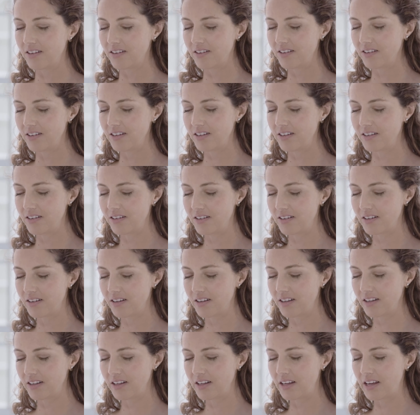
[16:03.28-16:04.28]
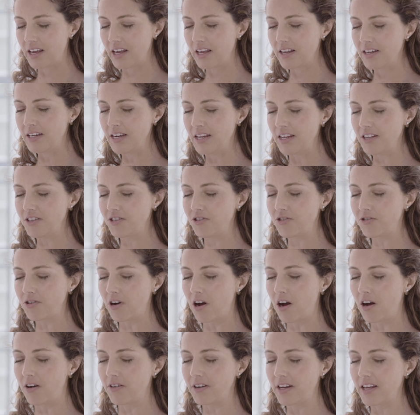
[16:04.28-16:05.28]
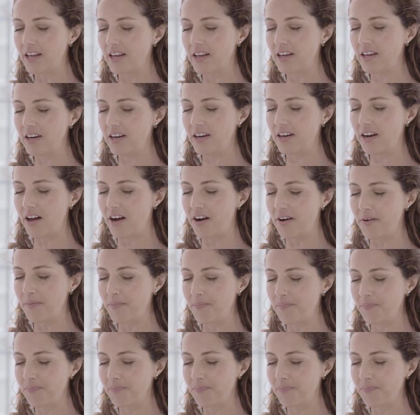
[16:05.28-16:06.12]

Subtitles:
and kidneys drawn in and up.